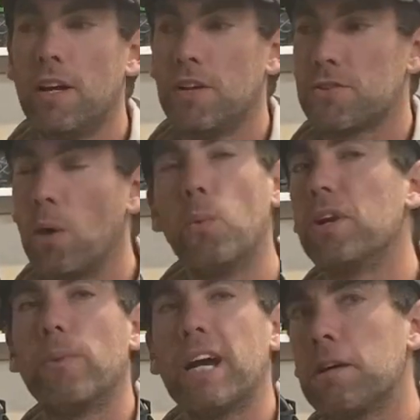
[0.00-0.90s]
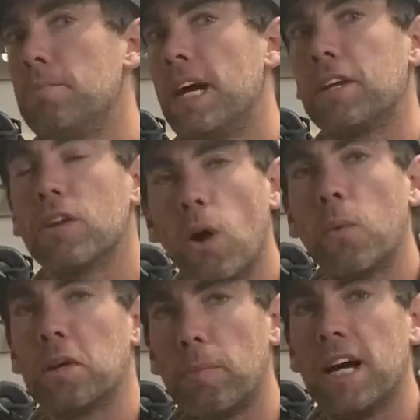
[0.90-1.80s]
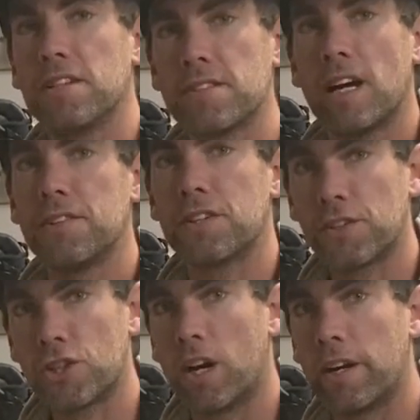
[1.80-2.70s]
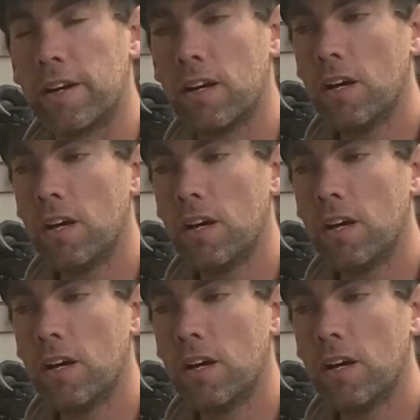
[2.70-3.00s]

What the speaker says: So I wouldn't recommend going by a sizing chart.